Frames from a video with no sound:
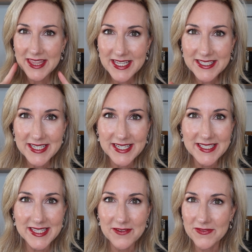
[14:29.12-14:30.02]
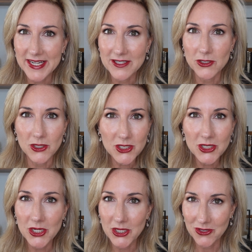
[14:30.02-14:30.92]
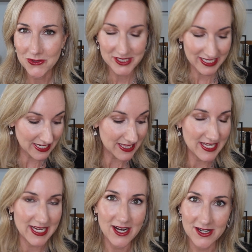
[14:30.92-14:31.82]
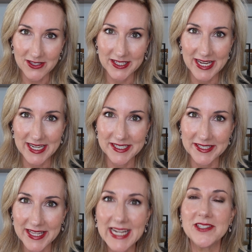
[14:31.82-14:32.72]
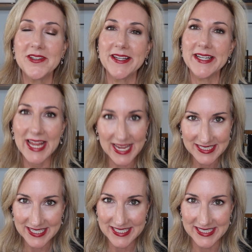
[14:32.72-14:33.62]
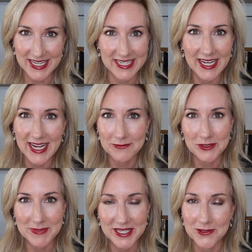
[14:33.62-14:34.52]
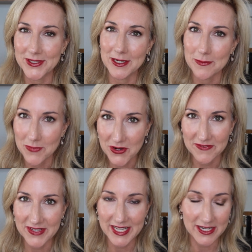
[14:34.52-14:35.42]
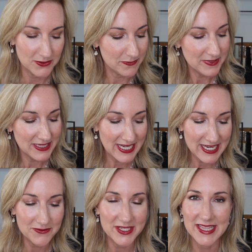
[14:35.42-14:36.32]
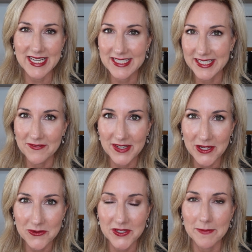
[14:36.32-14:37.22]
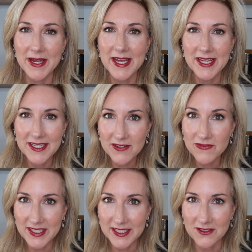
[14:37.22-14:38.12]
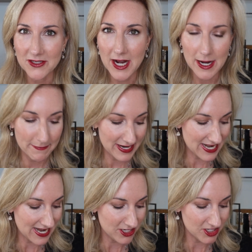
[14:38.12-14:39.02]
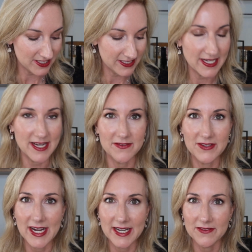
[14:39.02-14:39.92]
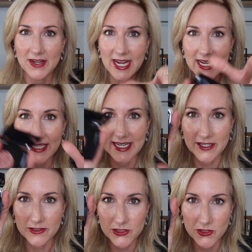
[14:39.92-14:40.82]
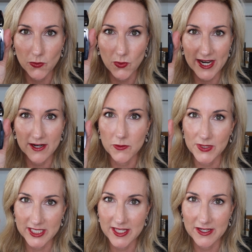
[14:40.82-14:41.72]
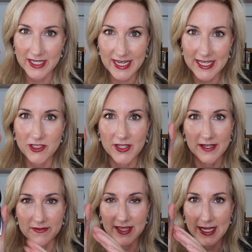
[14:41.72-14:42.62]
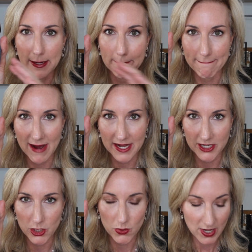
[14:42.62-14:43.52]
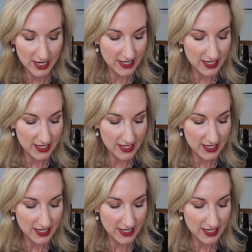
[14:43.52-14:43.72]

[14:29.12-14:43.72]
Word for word: this is the final look using the holiday collection. As I said, I will be doing more videos playing with these, giving you some different little combinations of kind of eyeliners to wear with each of the mono